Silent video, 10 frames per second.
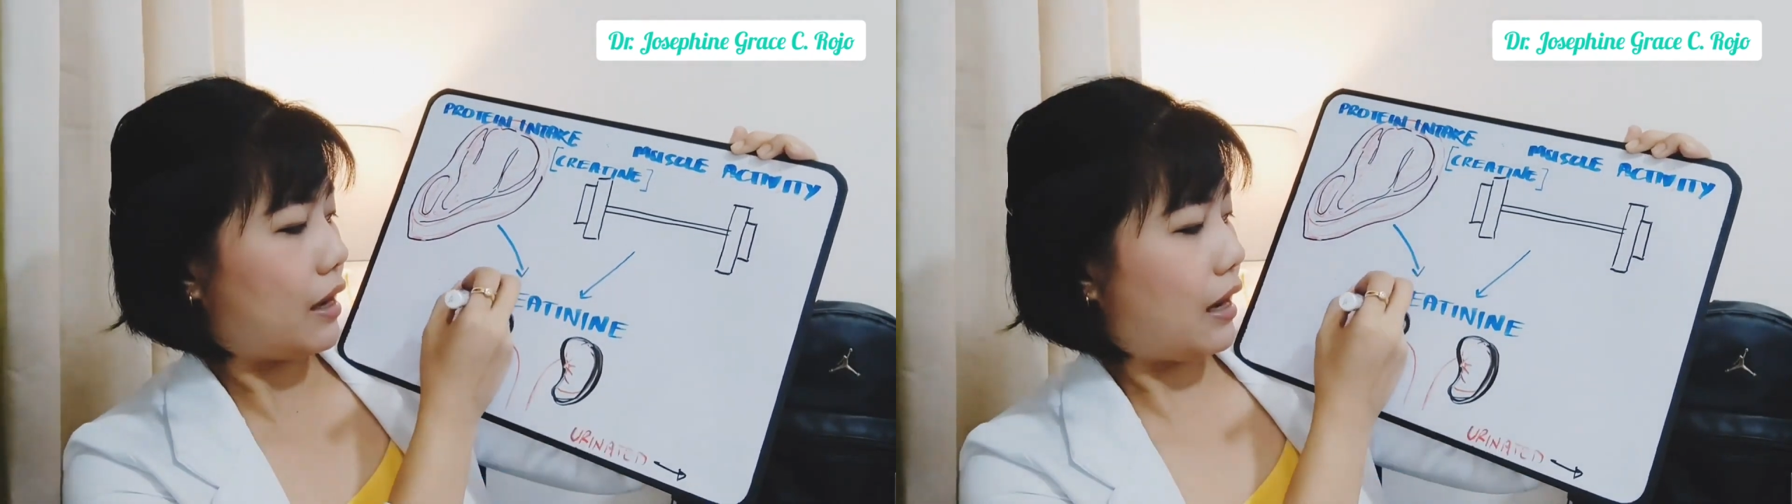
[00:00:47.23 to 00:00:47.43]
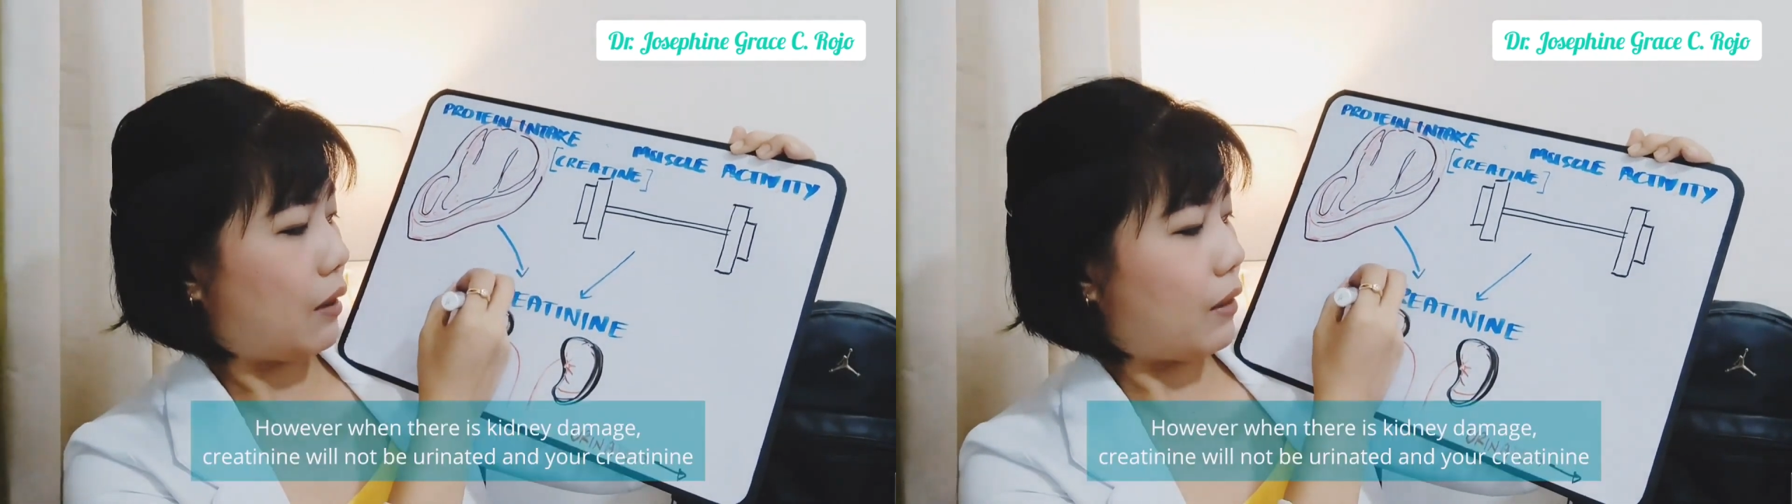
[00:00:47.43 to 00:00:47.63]

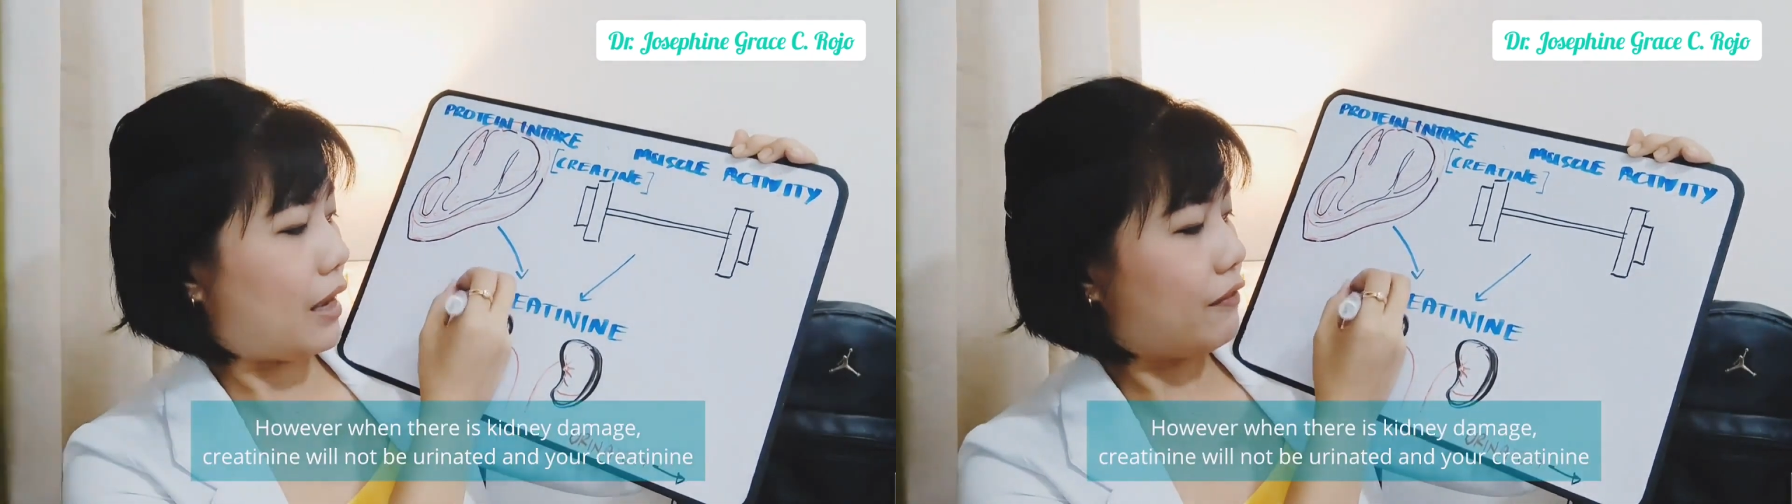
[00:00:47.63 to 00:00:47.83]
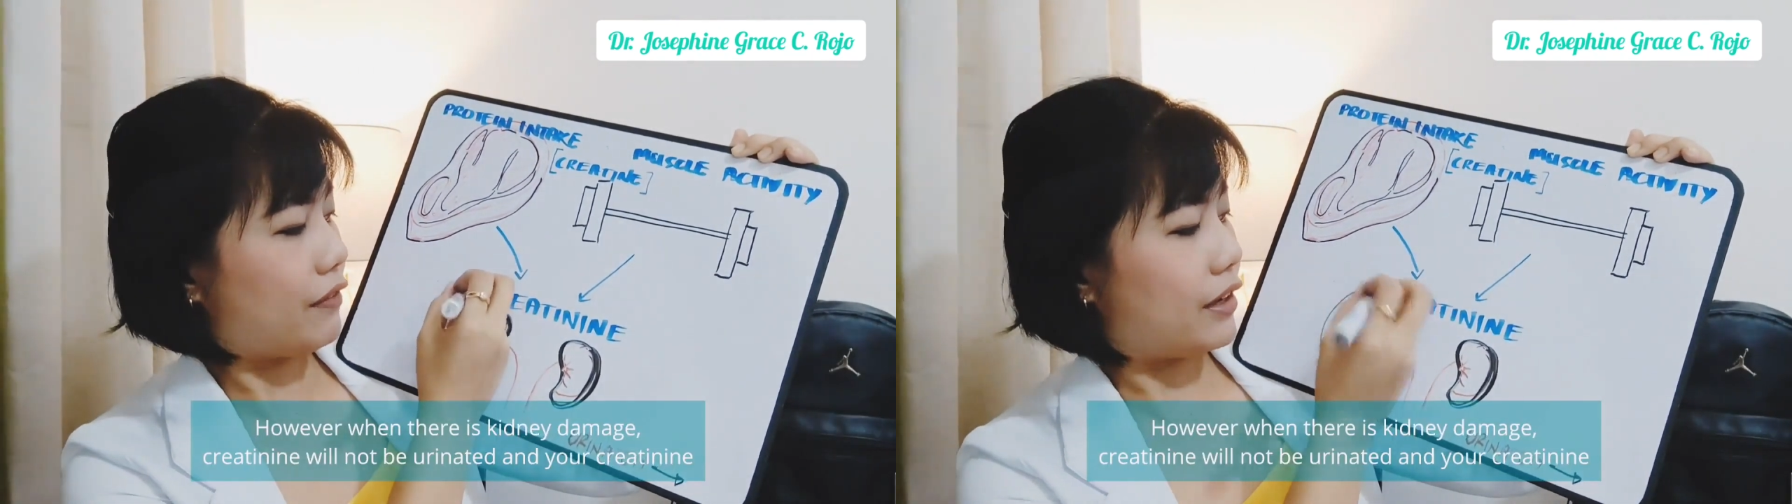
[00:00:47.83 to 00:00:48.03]

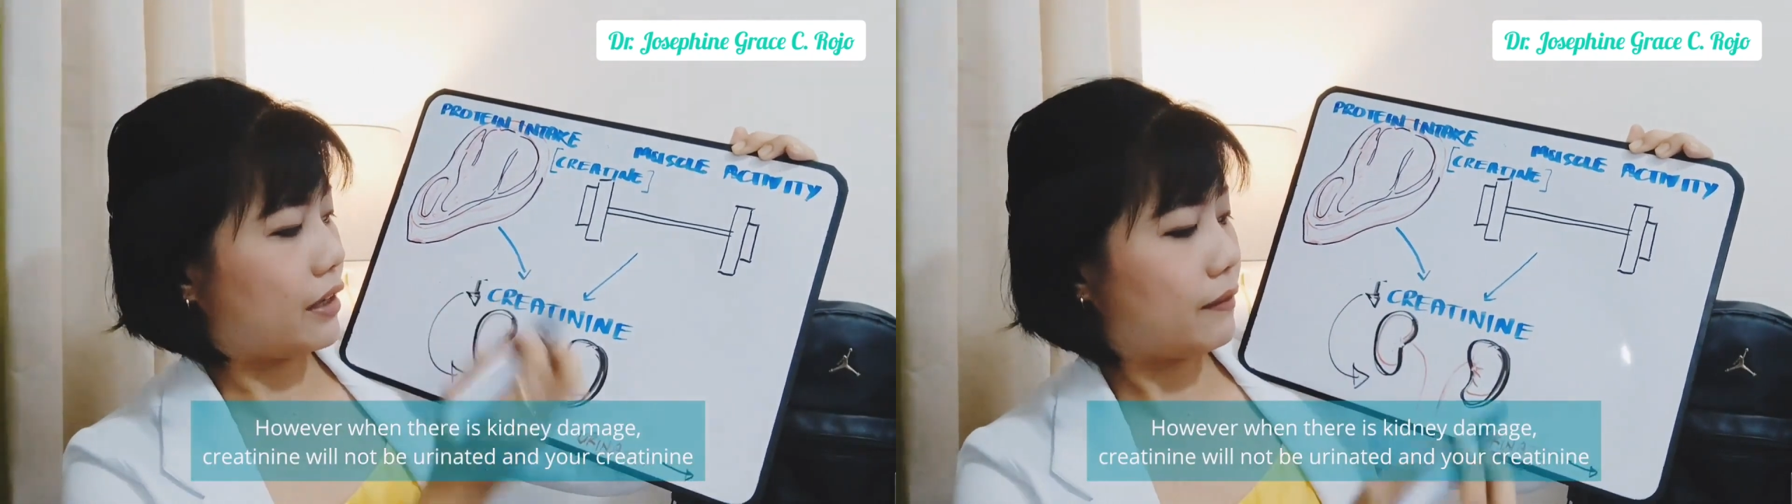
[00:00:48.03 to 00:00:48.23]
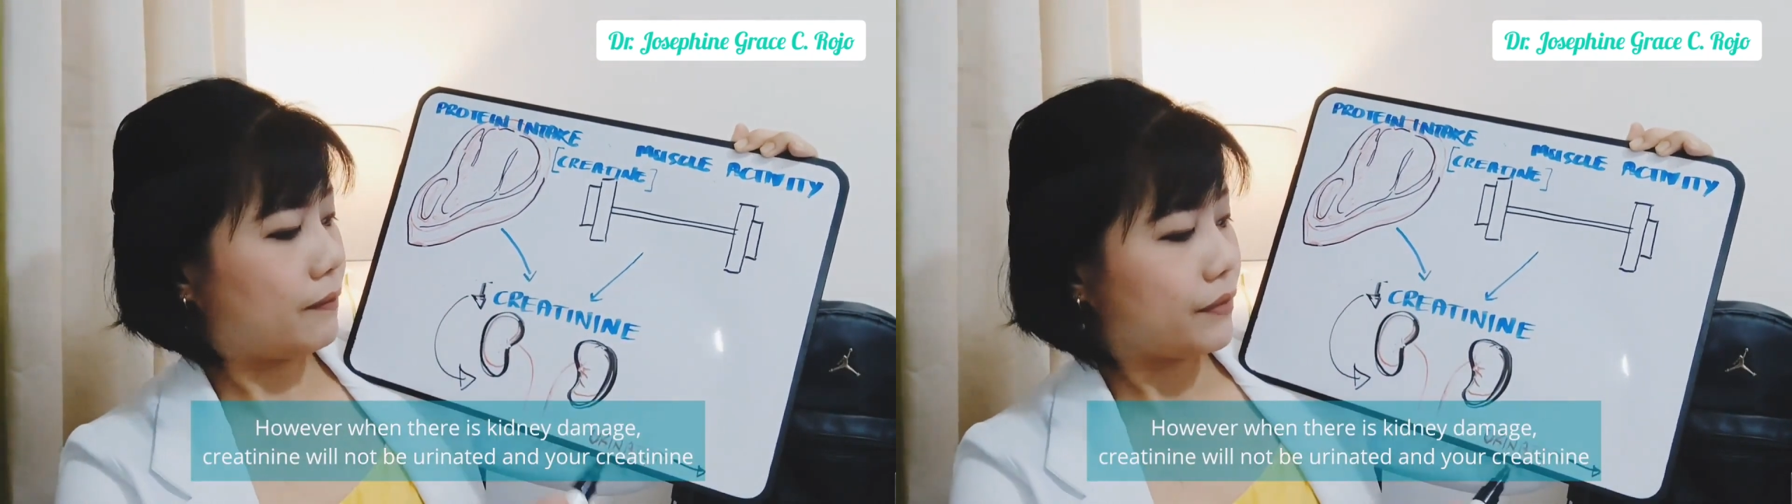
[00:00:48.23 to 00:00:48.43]
However,